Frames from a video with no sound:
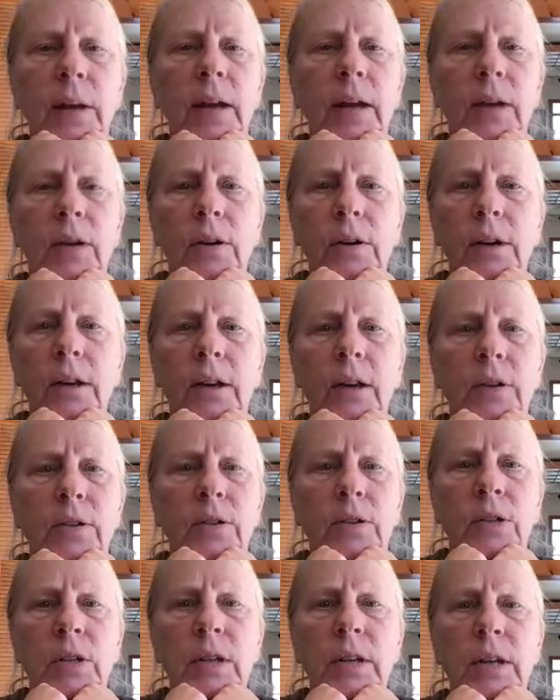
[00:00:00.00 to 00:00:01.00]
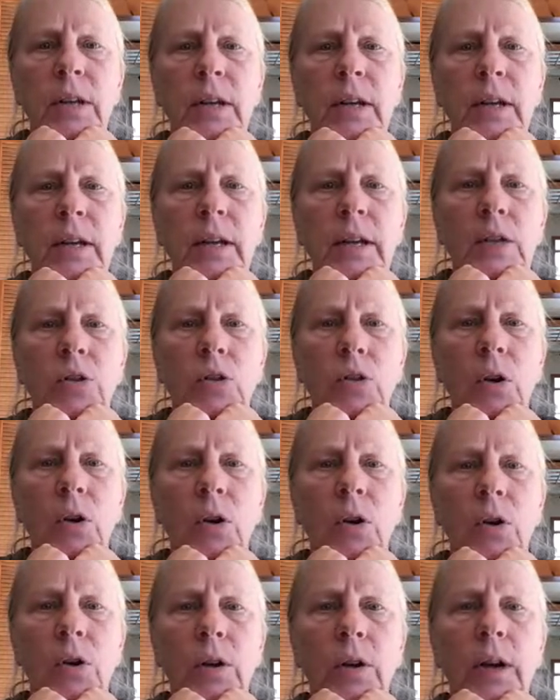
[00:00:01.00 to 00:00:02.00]
matter, and it's
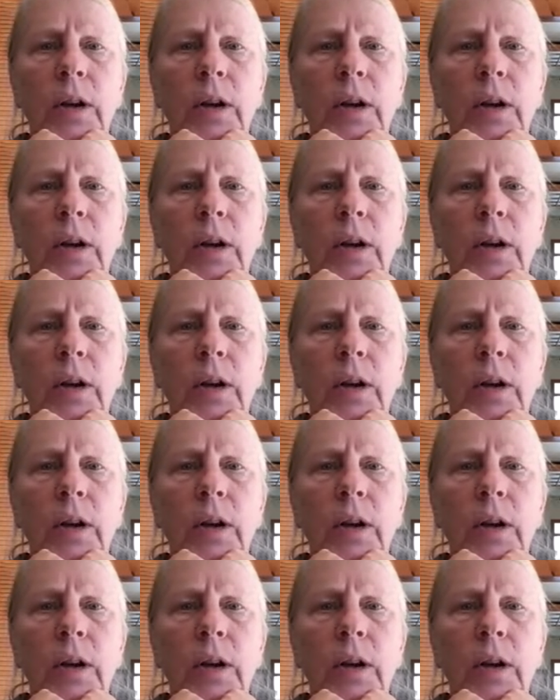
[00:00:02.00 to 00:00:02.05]
all